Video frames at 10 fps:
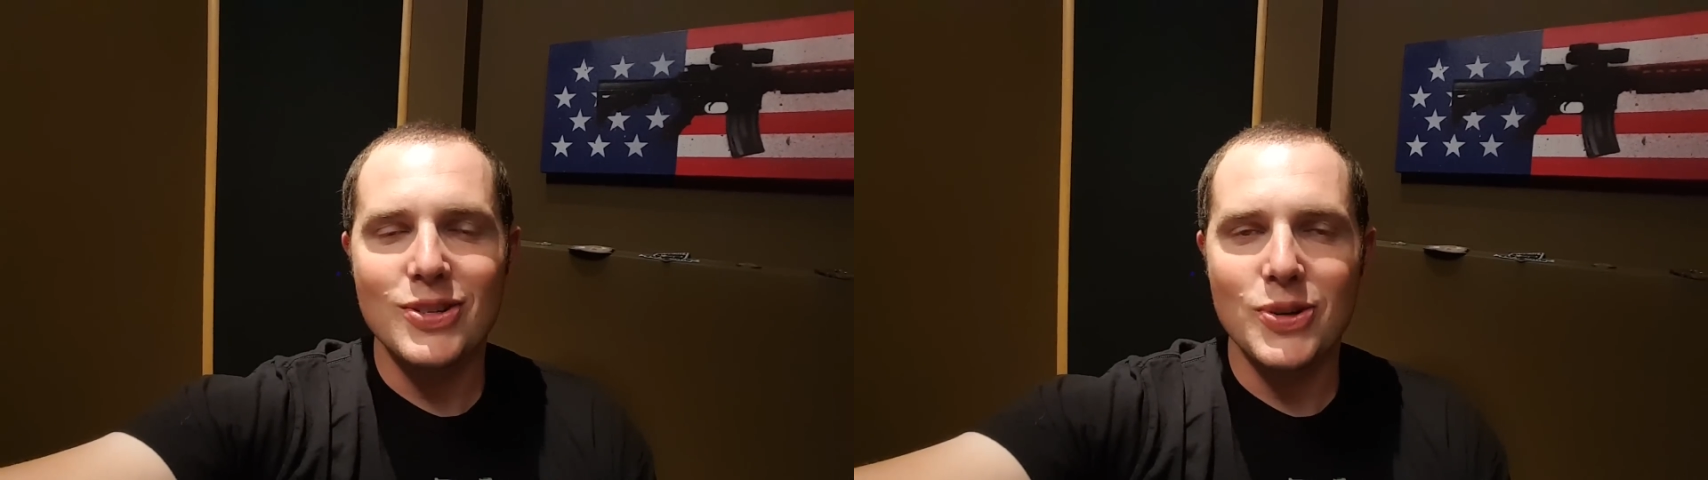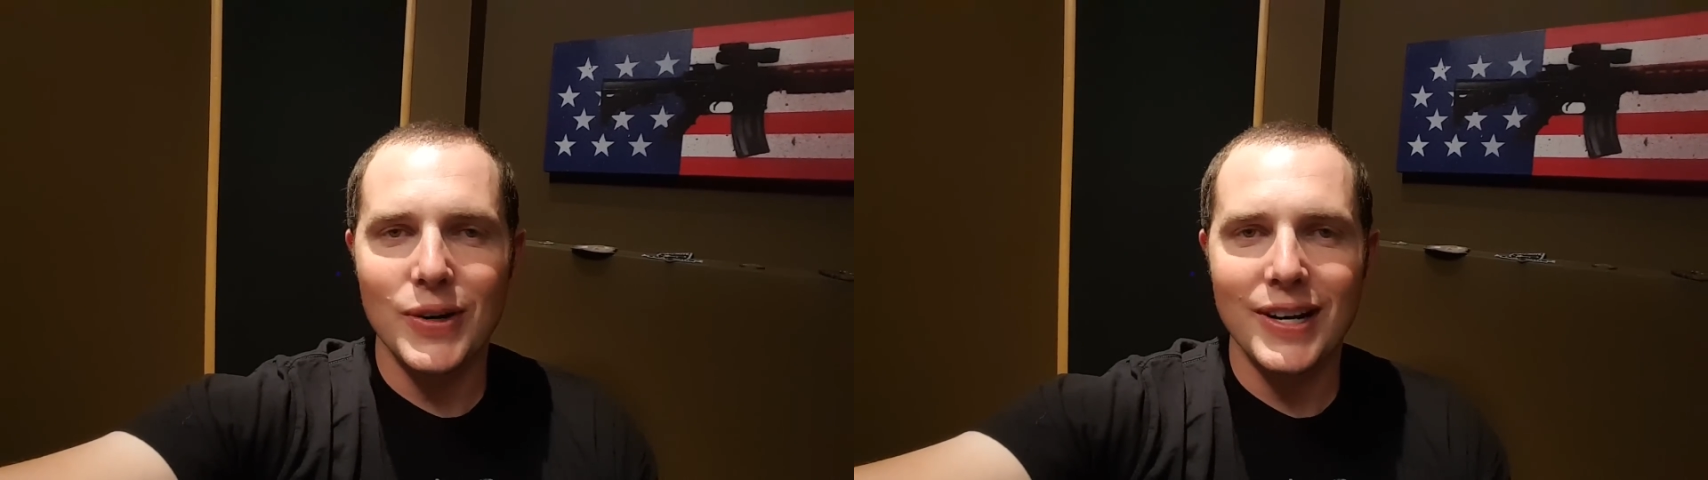
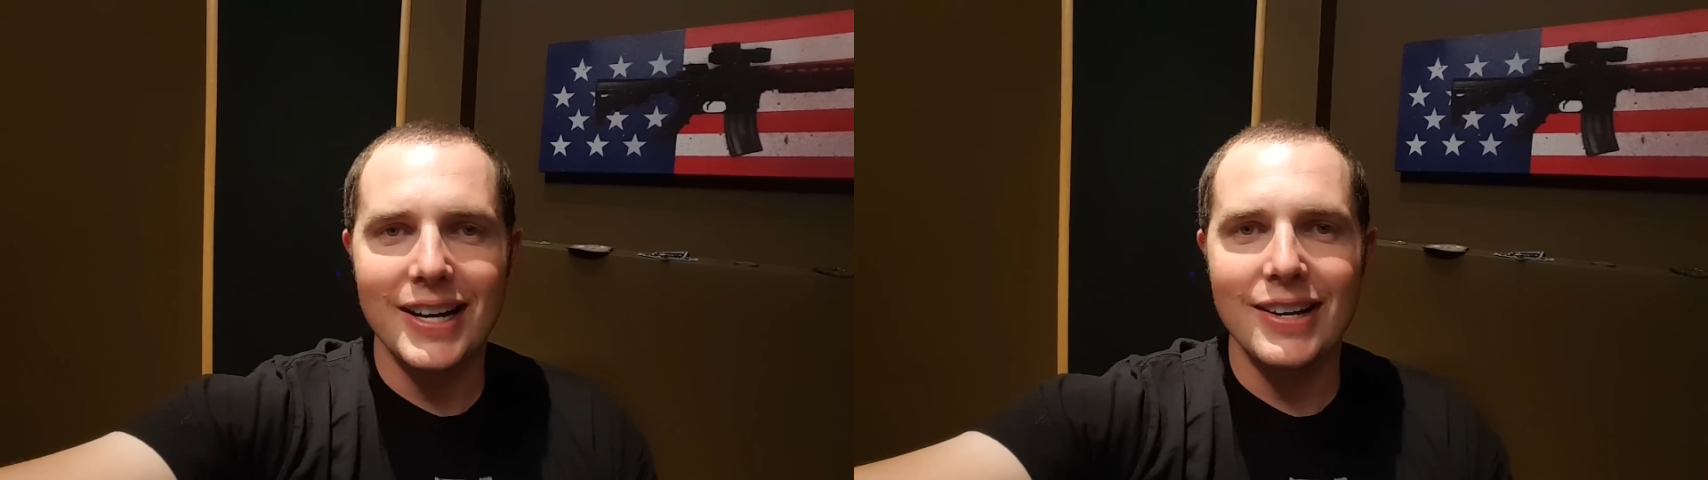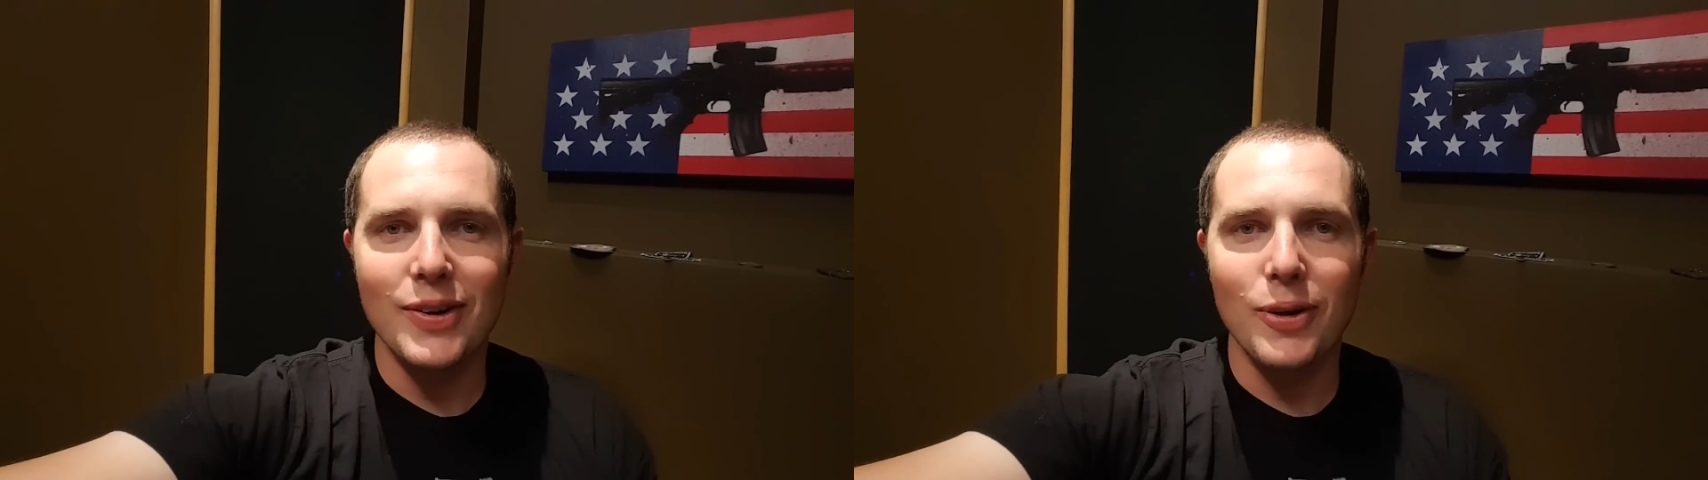
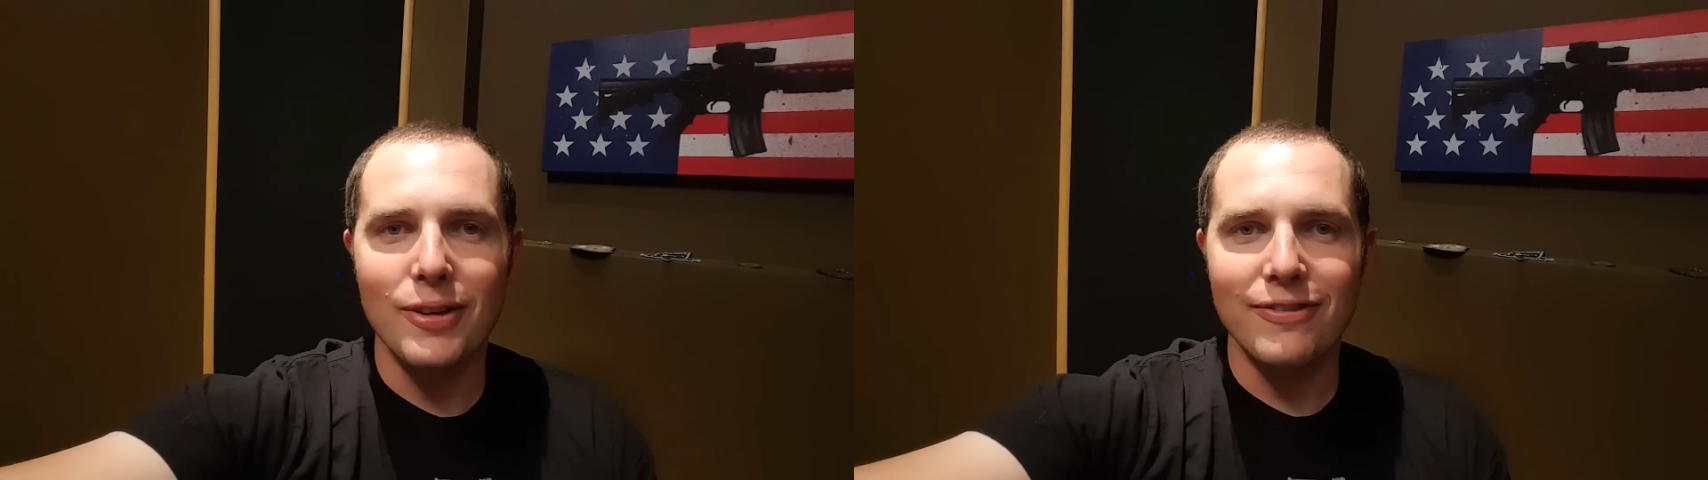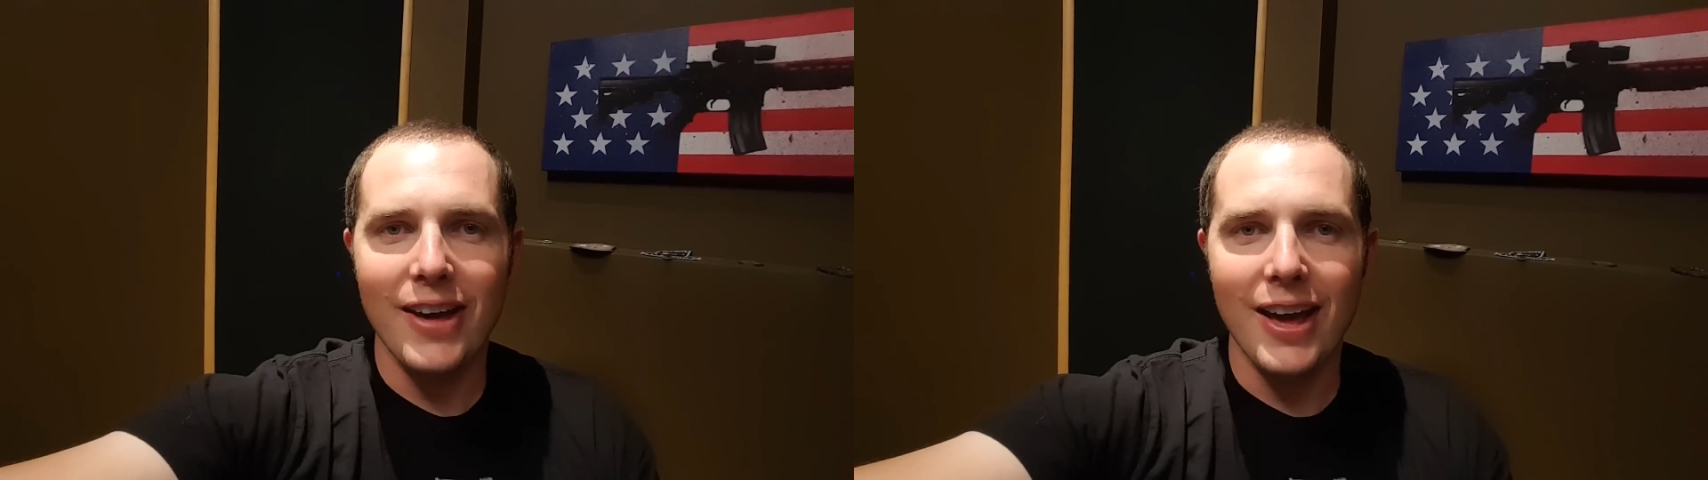screen or
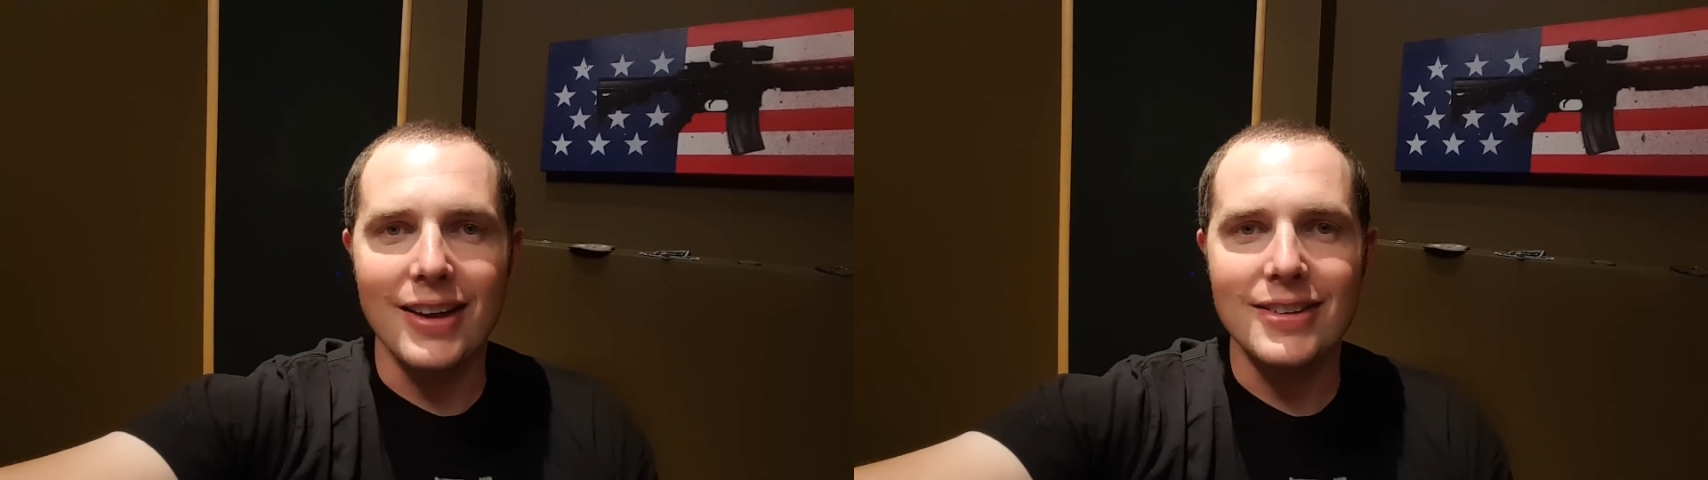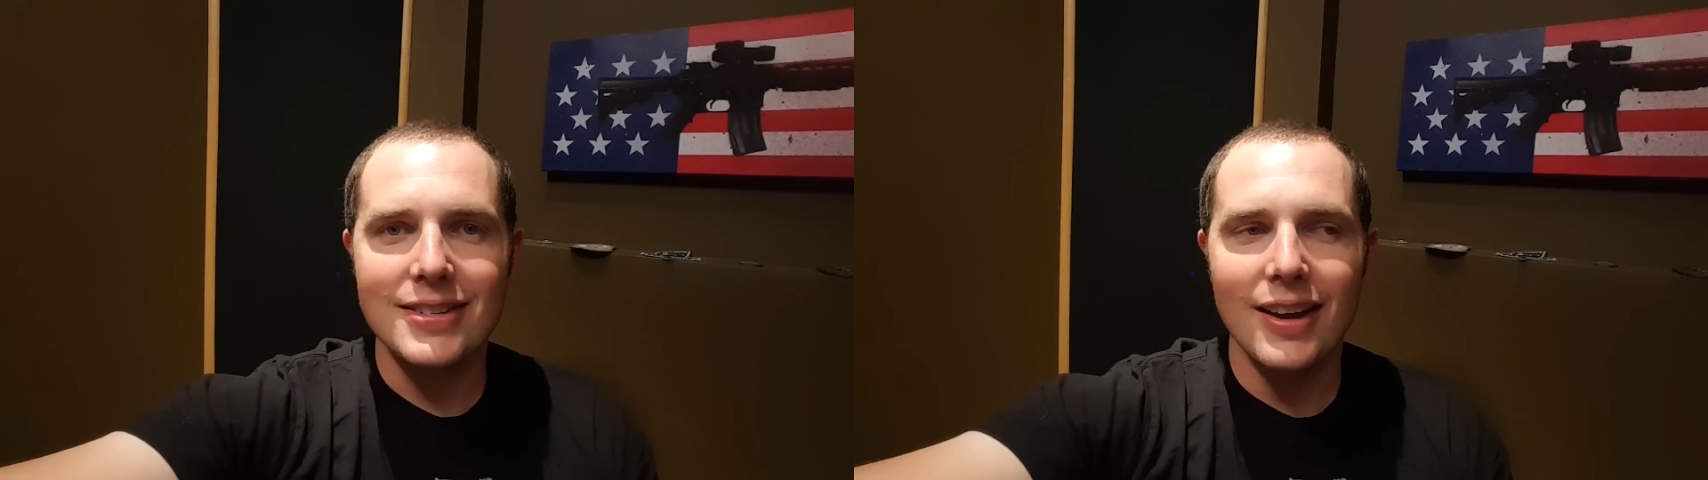the
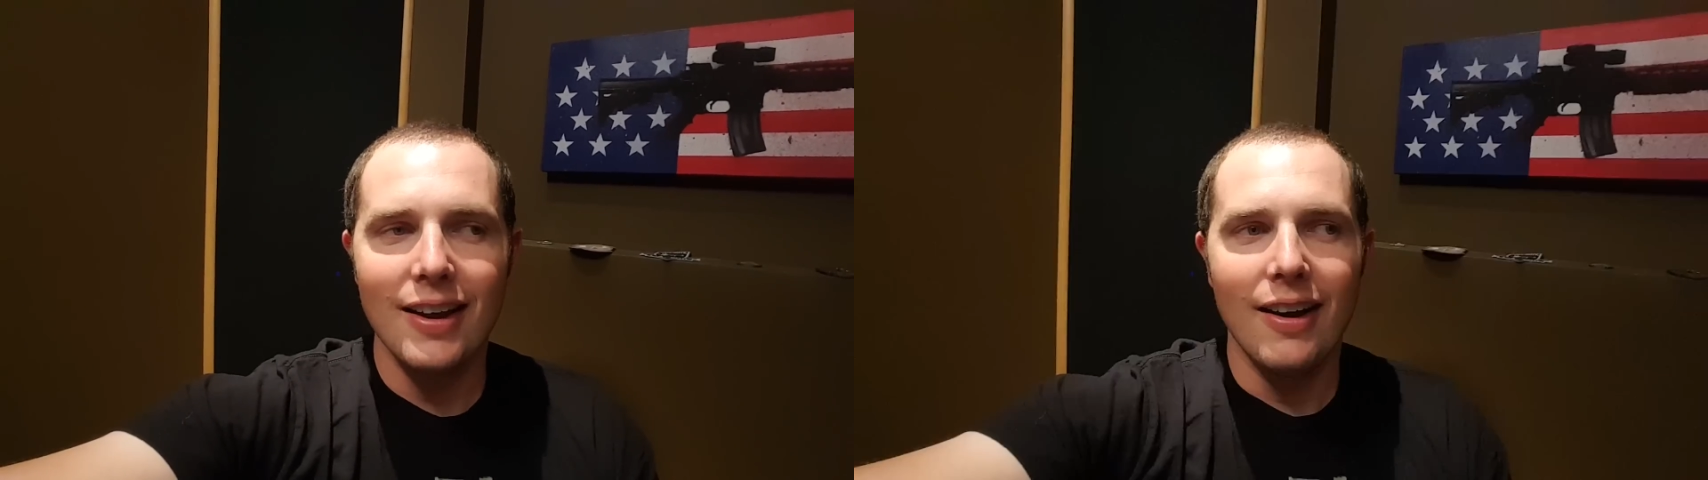face